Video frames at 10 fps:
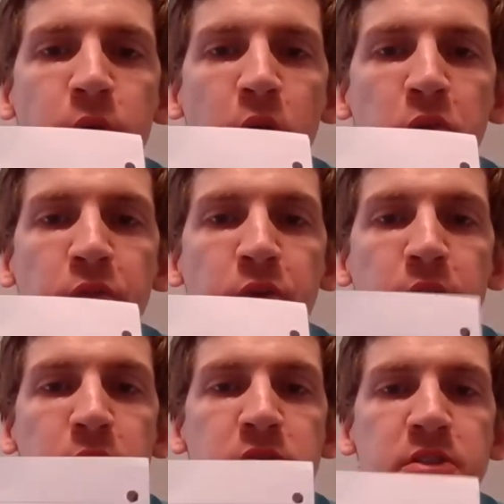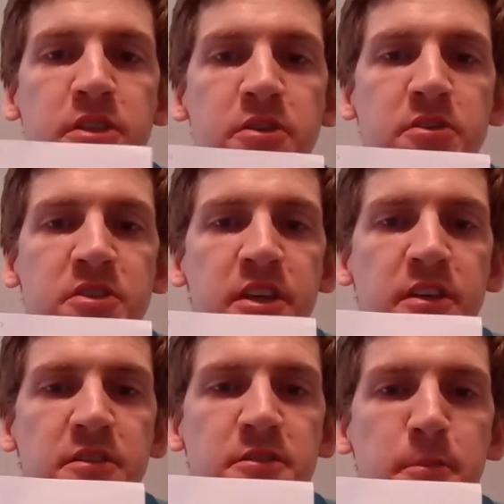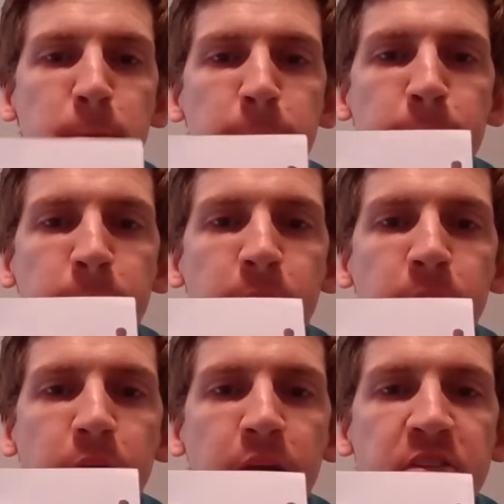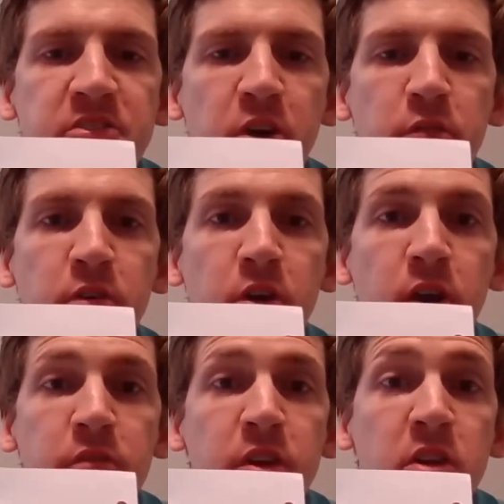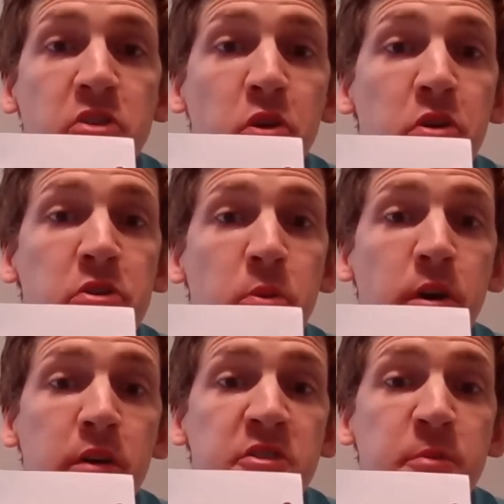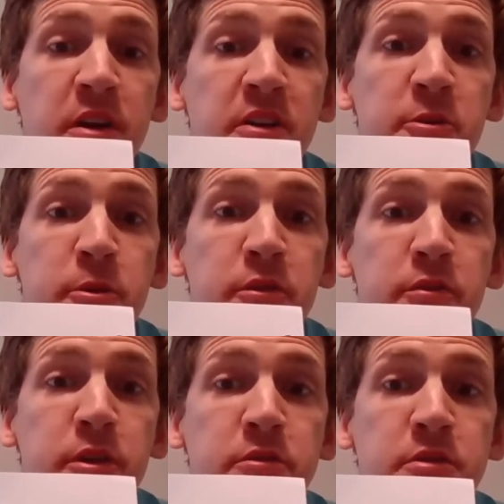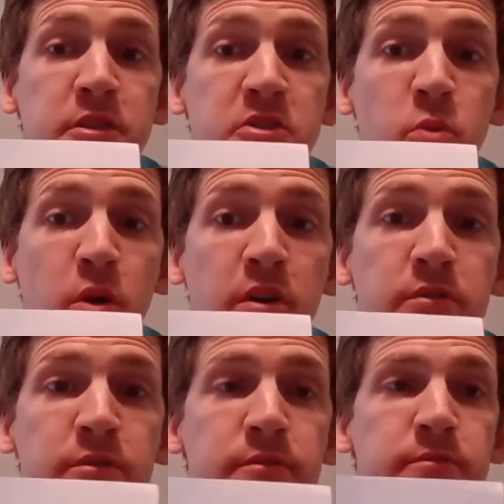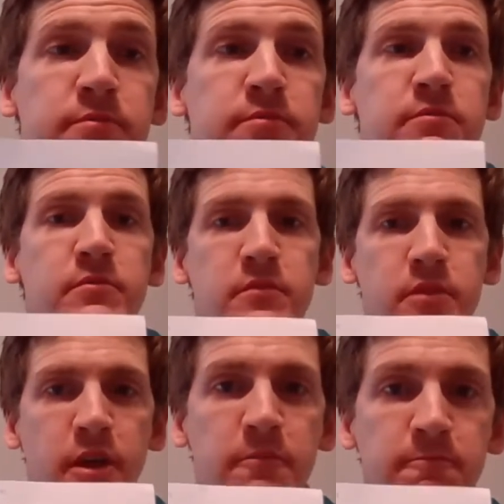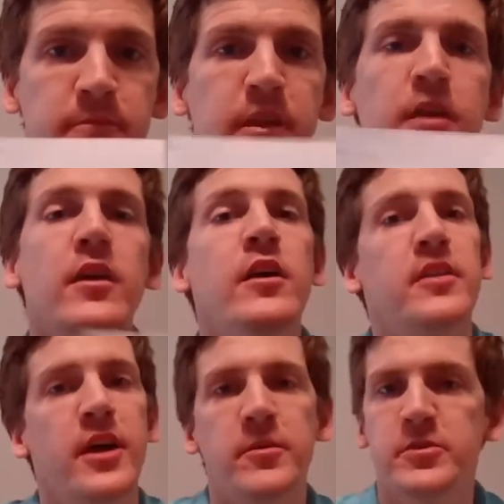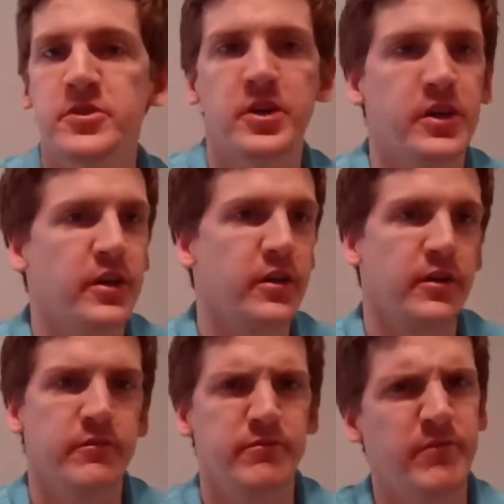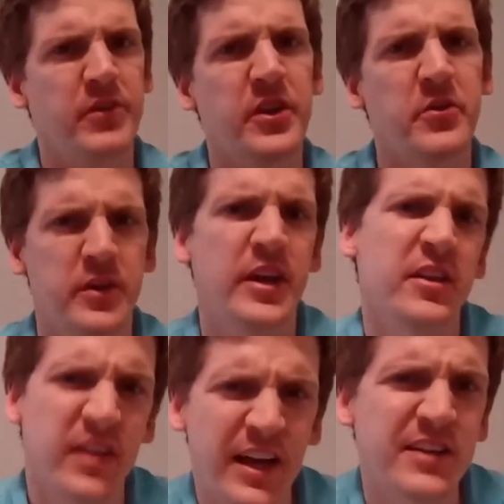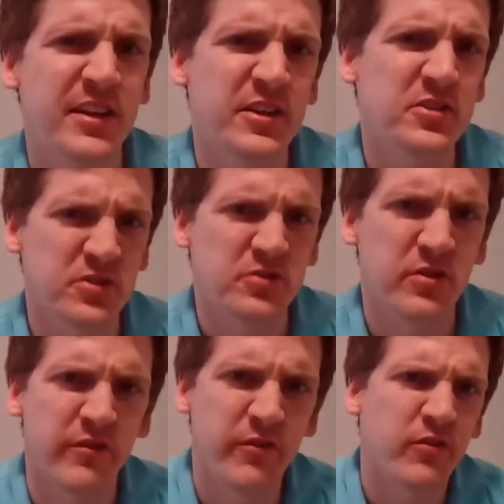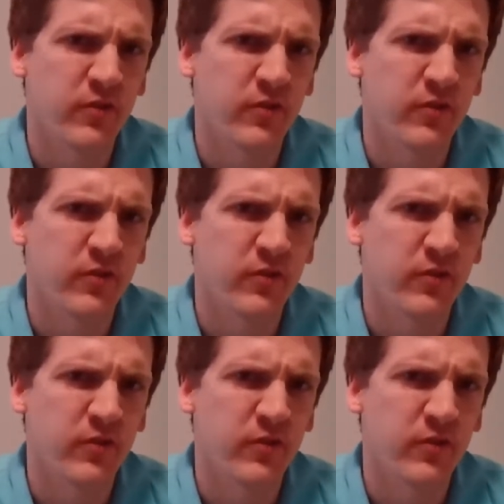Both frequencies are 6, and so far I've done a total of 12, so my cumulative frequency is 12. Okay, now I'm just gonna, I think we get the ideas